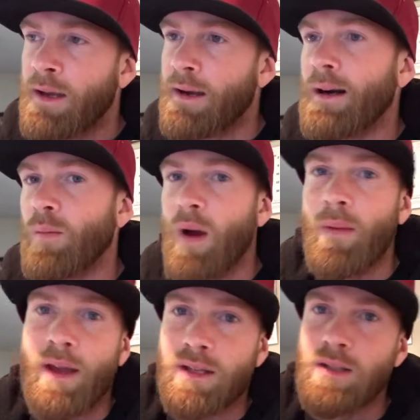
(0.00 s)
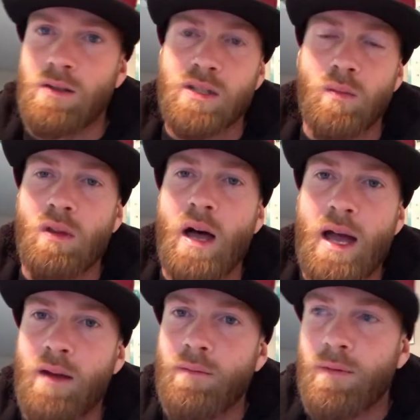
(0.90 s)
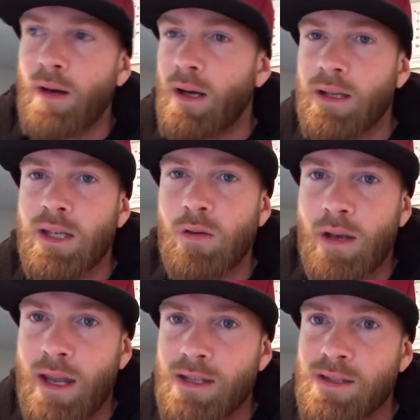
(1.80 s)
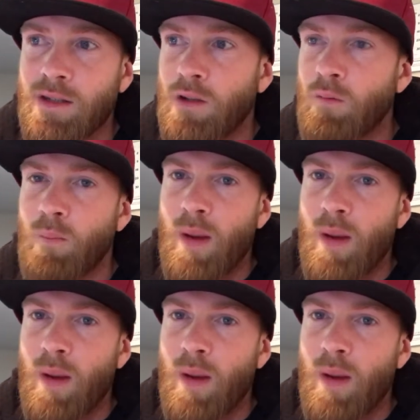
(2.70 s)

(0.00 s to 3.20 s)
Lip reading: I'd like to do some live Q&A soon.